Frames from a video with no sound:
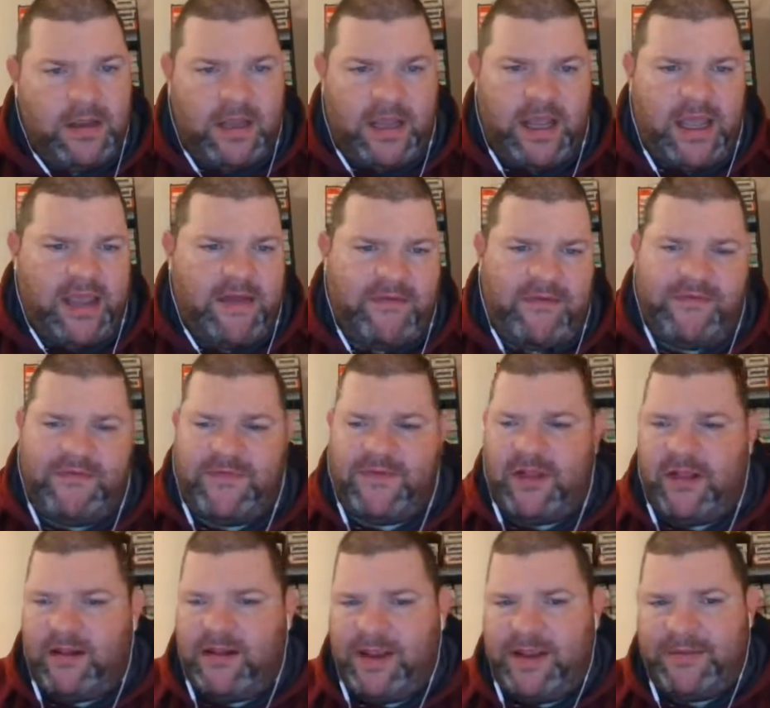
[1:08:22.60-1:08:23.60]
I haven't
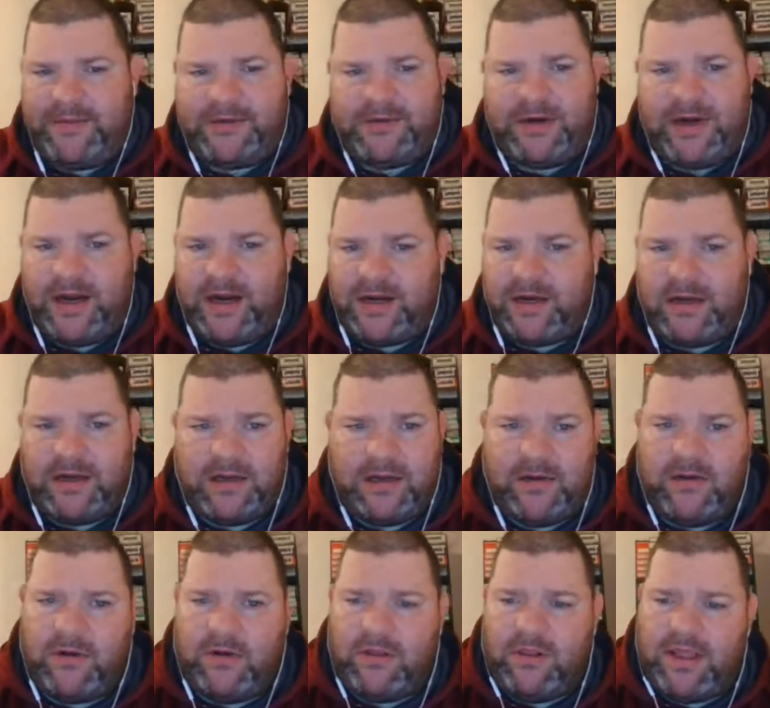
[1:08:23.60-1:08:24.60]
followed Amtrak a
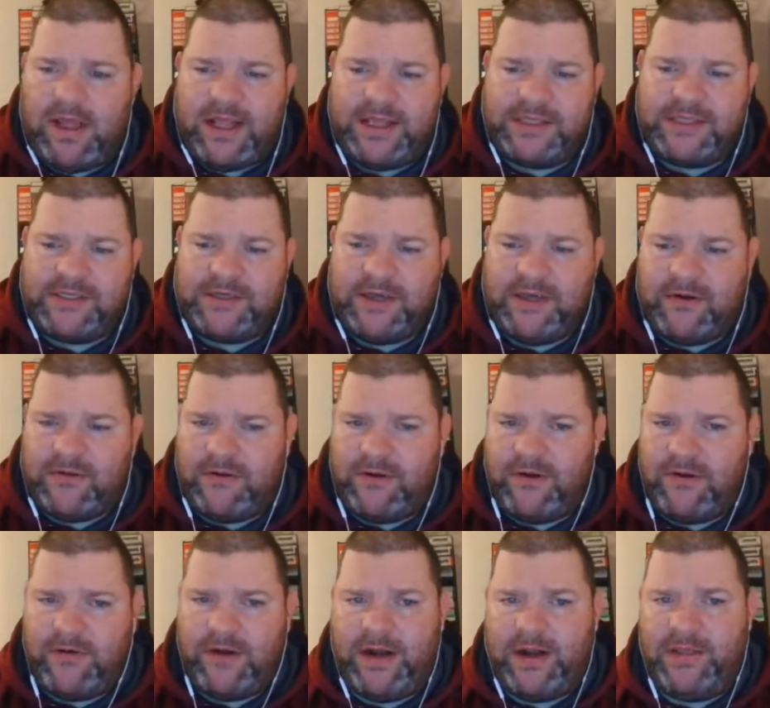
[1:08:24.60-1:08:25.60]
whole lot, so I don't
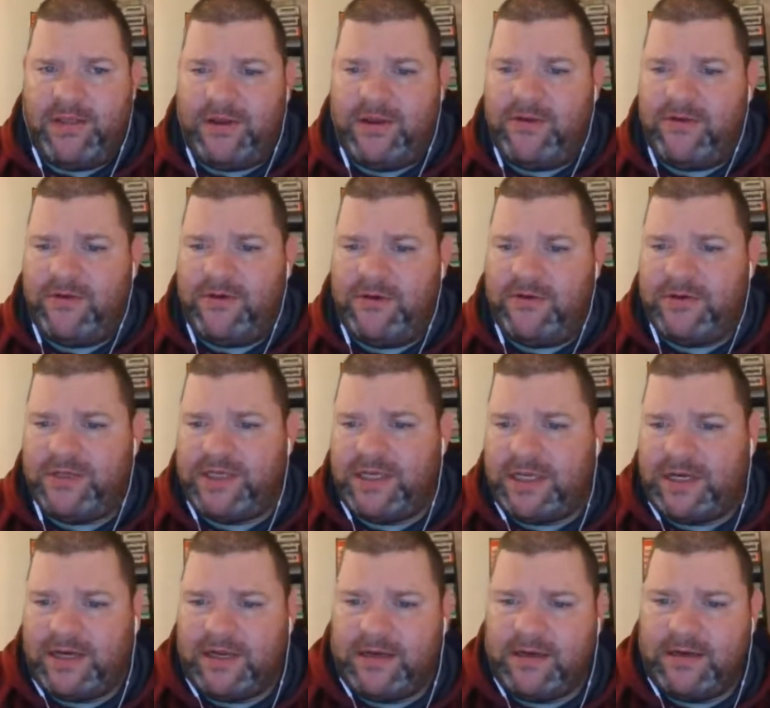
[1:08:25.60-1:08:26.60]
know any of the new news
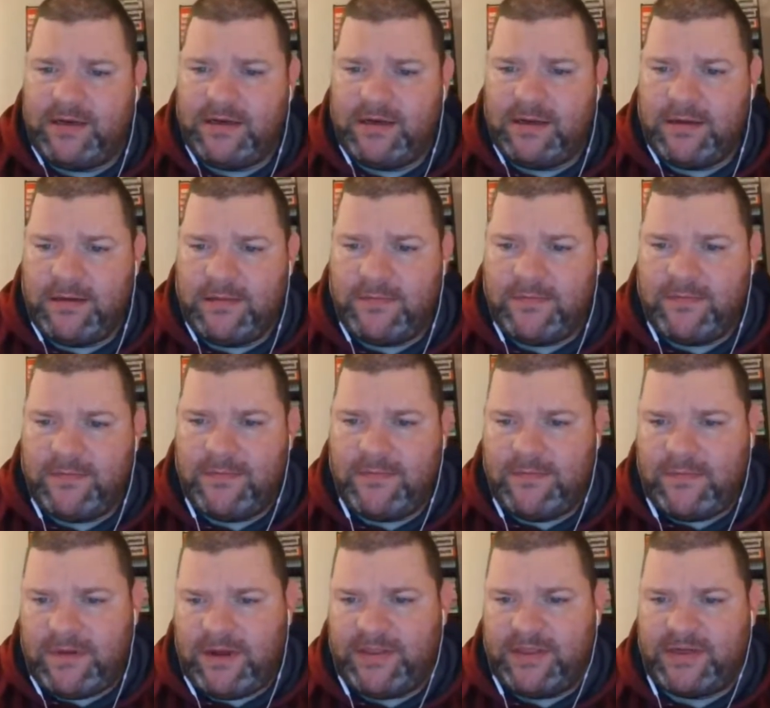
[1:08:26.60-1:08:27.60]
yet on
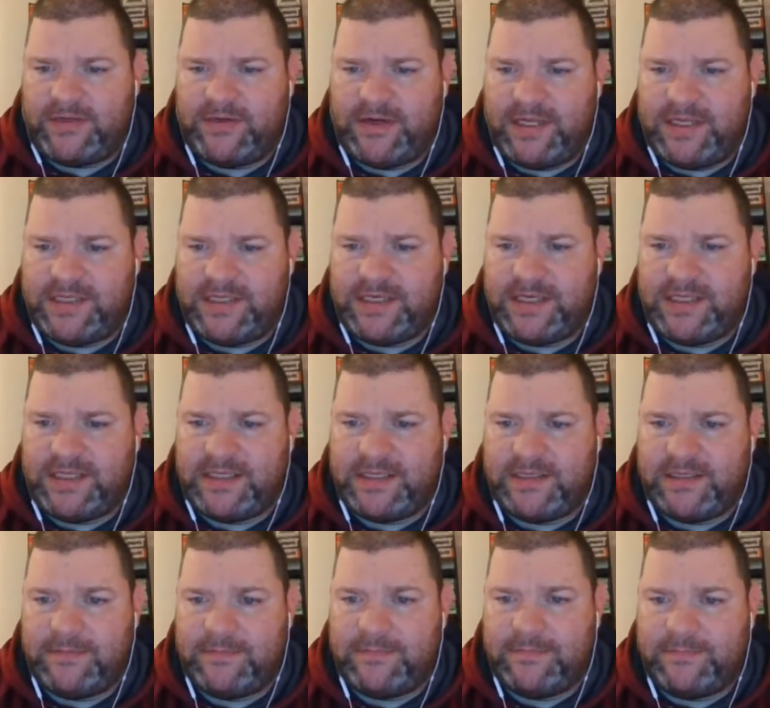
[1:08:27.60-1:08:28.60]
the train
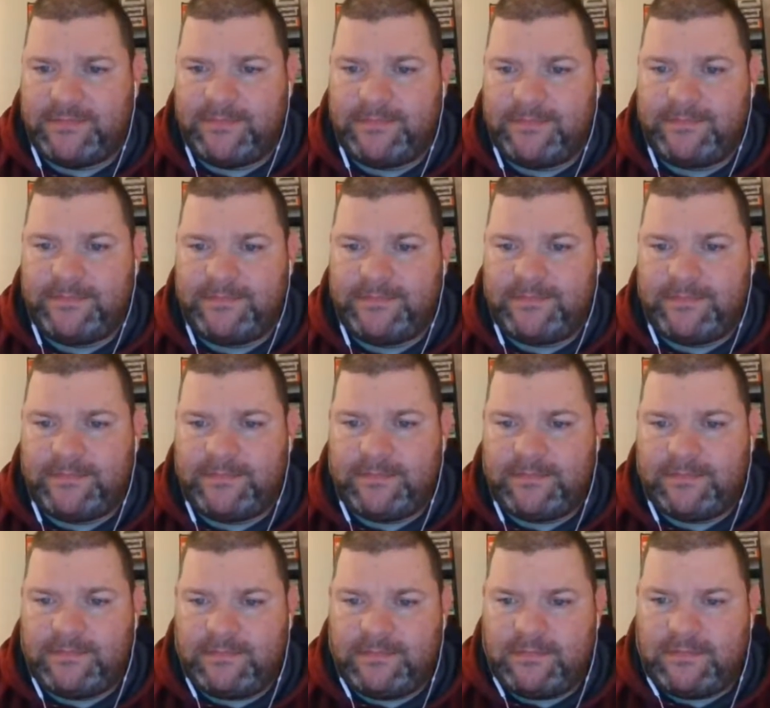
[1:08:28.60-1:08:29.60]
sets.
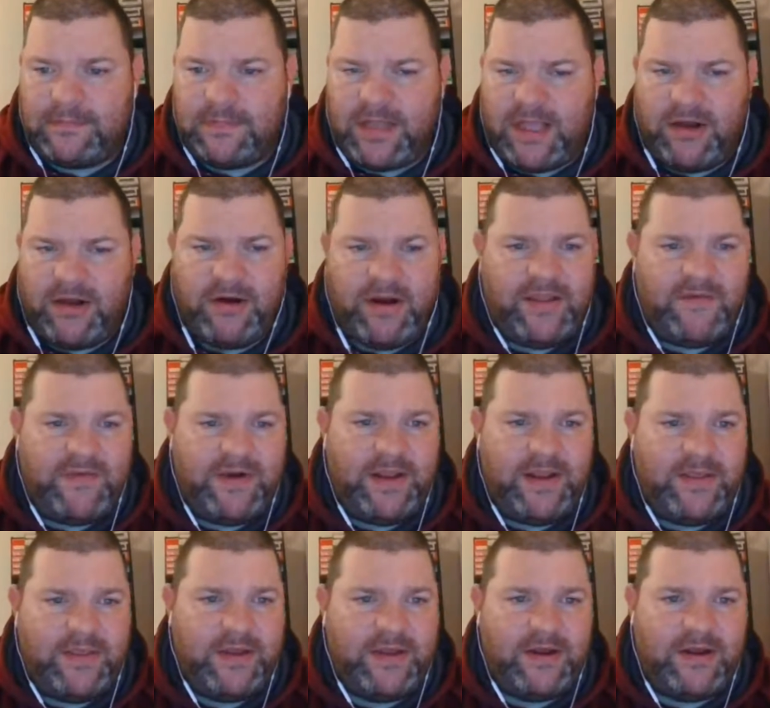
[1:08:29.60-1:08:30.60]
I don't have
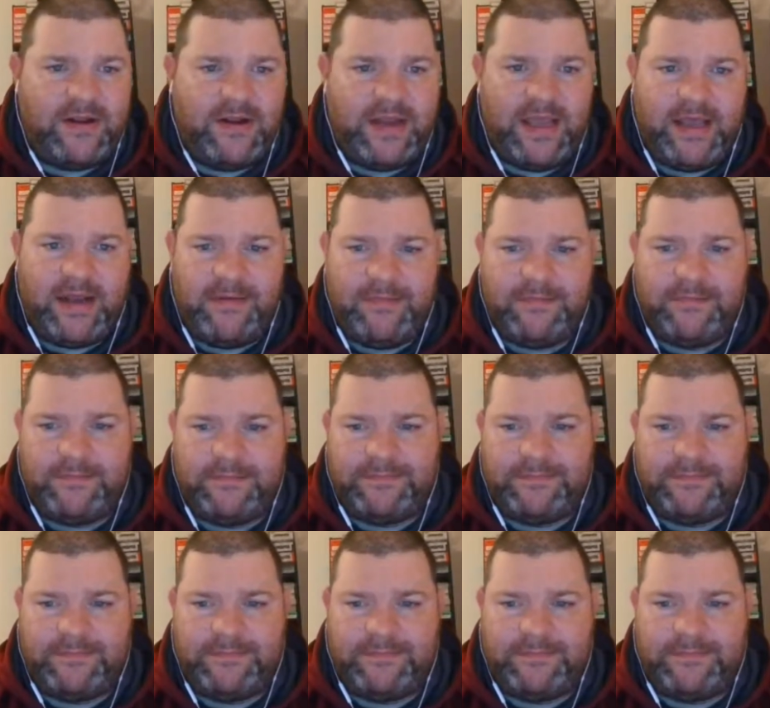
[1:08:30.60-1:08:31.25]
anything on that.